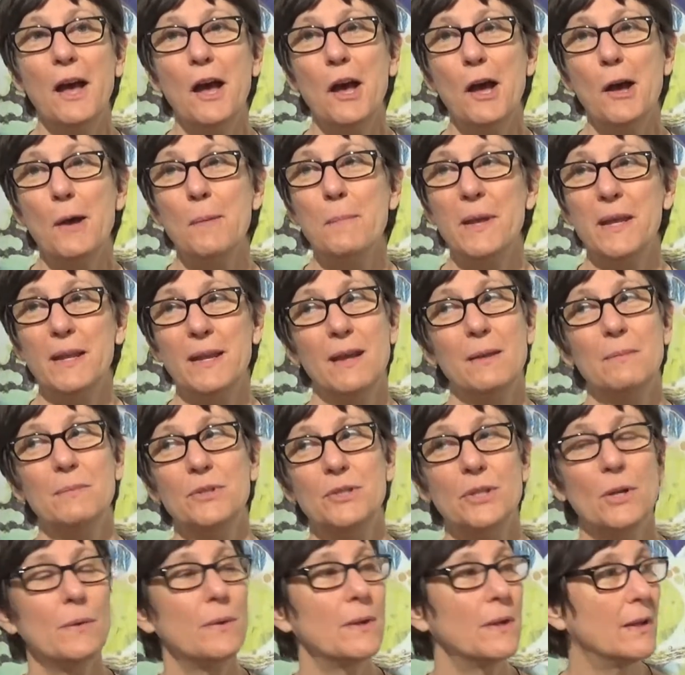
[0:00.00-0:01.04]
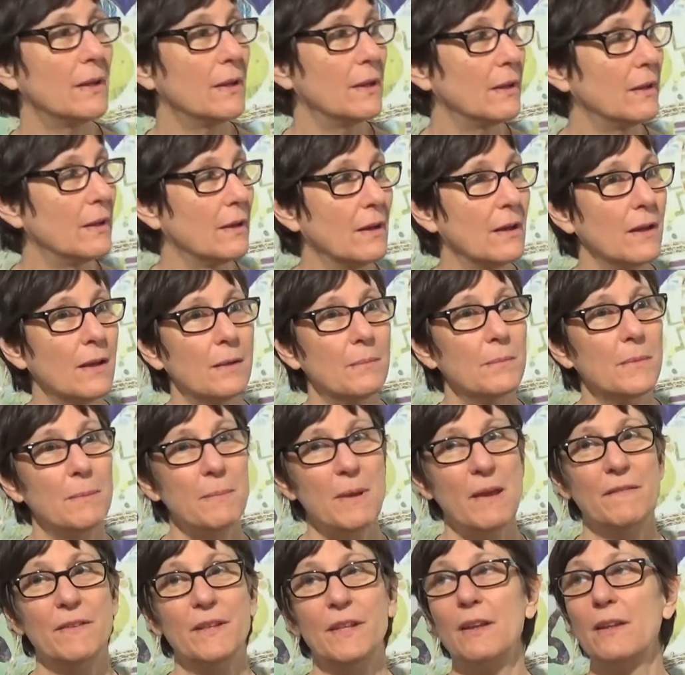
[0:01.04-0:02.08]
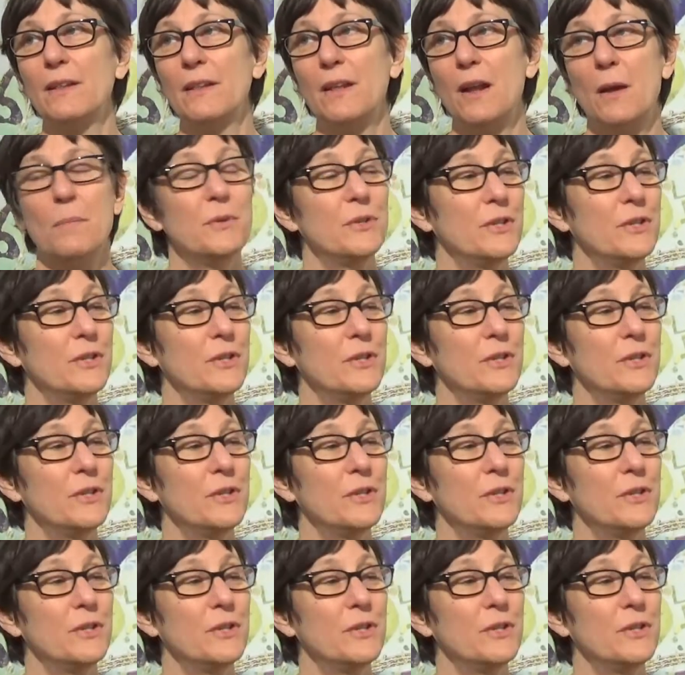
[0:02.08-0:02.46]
and I'm showing, I'm having an